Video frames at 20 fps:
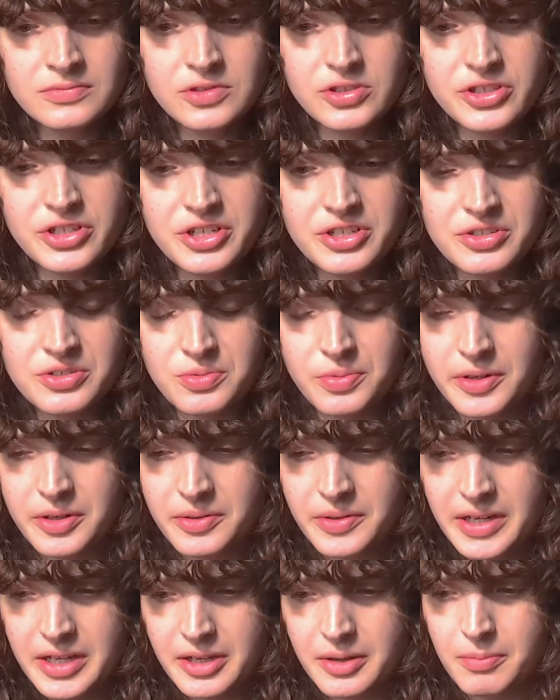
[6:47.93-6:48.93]
geez, what
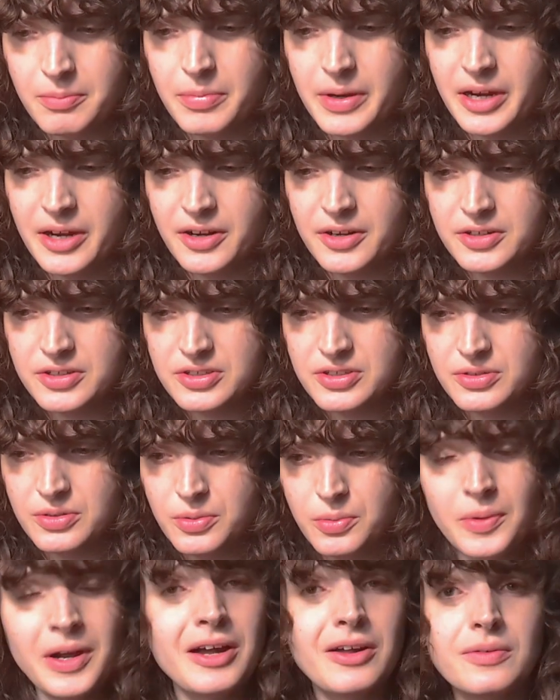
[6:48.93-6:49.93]
do I compare it to?
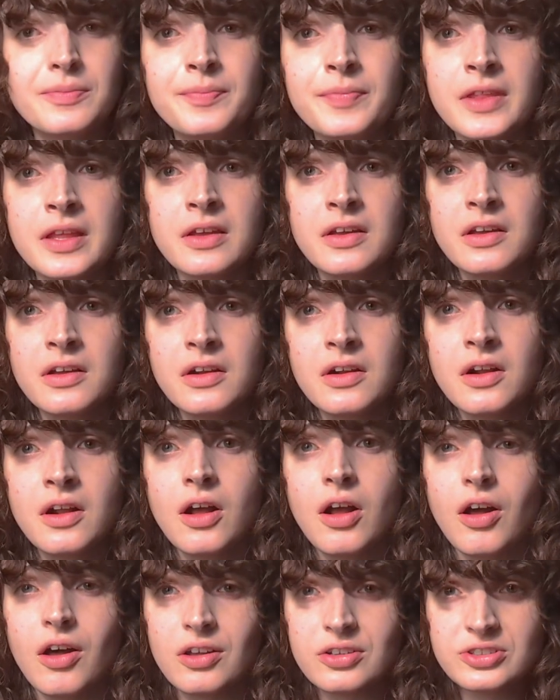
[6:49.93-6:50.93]
Well,
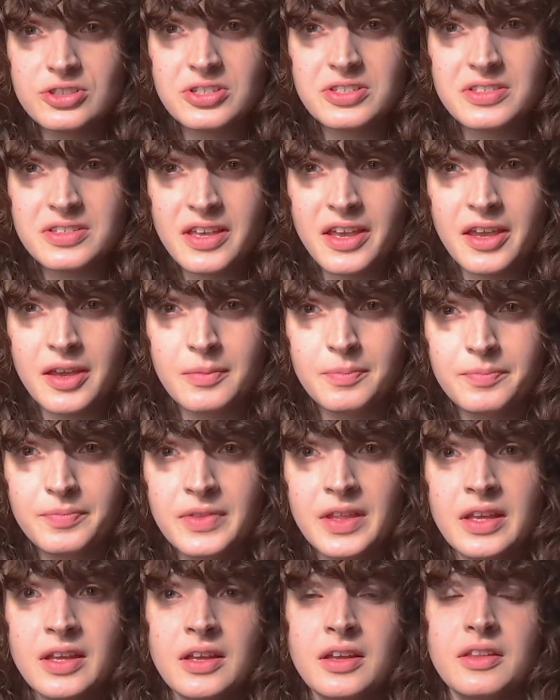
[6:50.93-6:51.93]
I'll just say
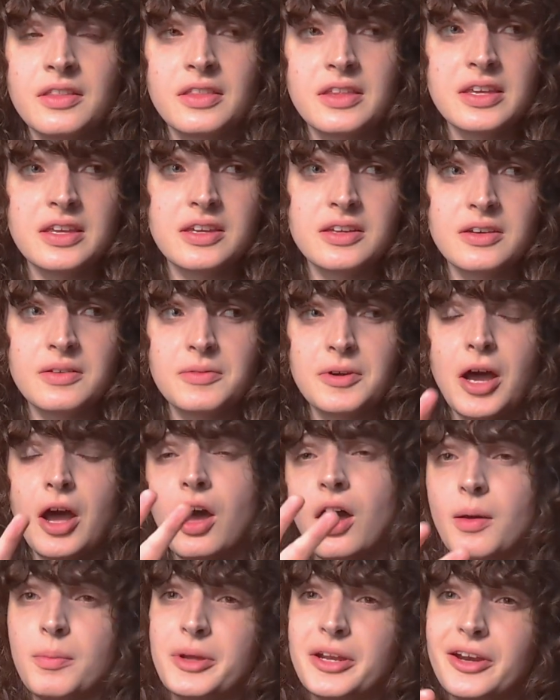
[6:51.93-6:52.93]
the heat of a
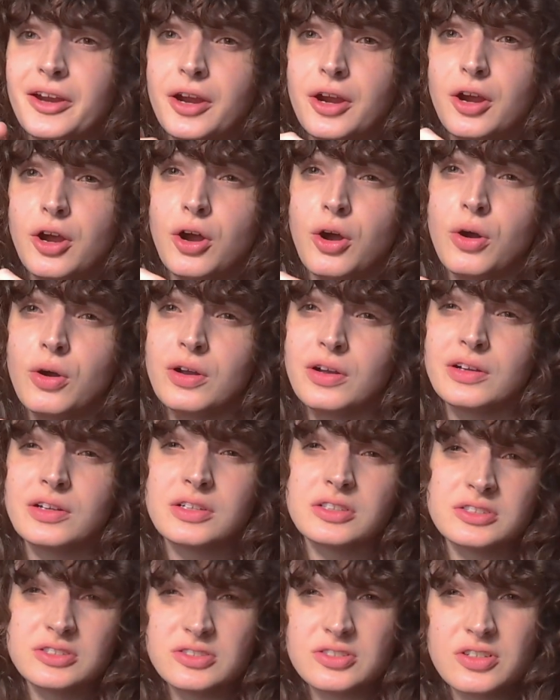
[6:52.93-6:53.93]
habanero
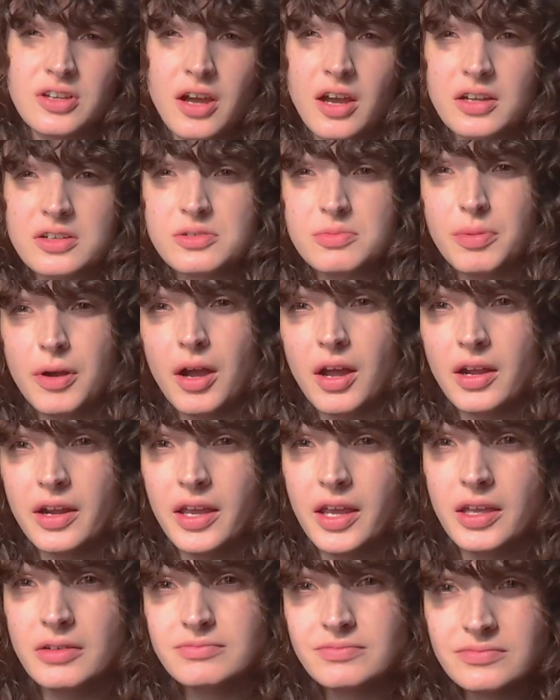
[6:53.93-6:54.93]
and Scotch
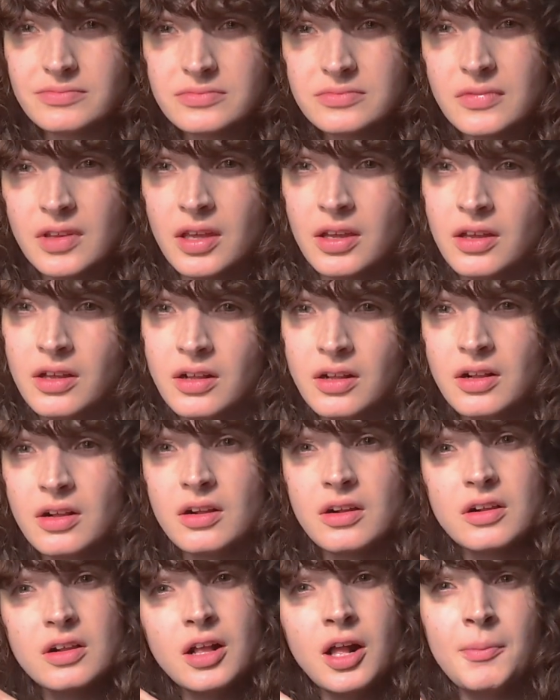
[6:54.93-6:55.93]
bonnet,
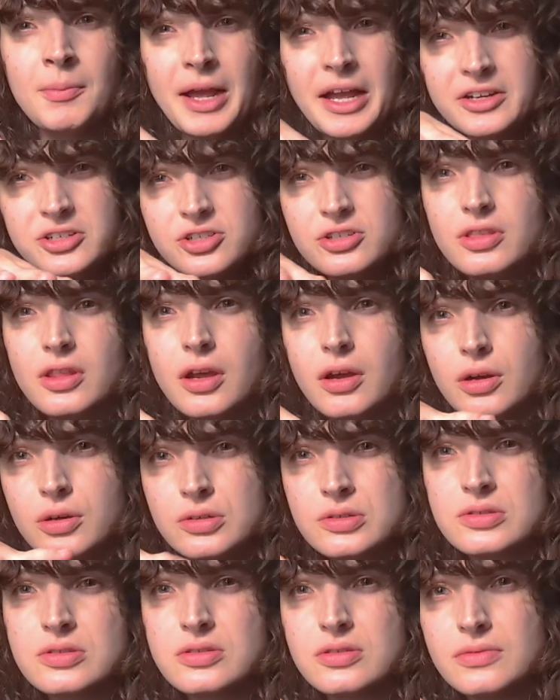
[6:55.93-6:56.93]
imagine
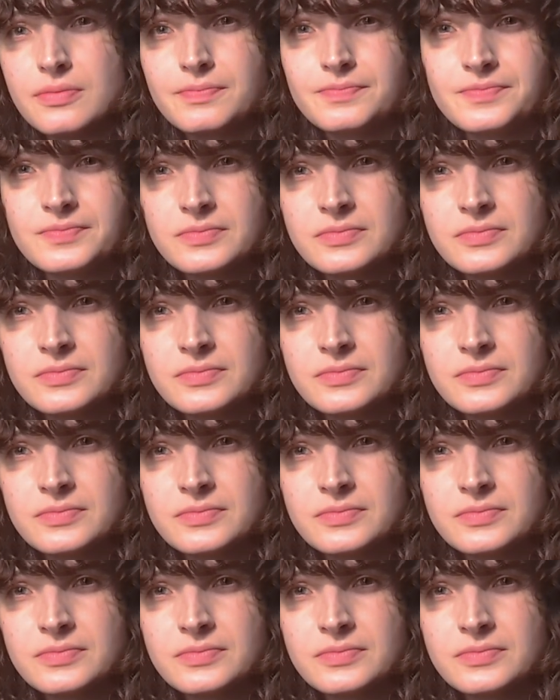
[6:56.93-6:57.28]
those,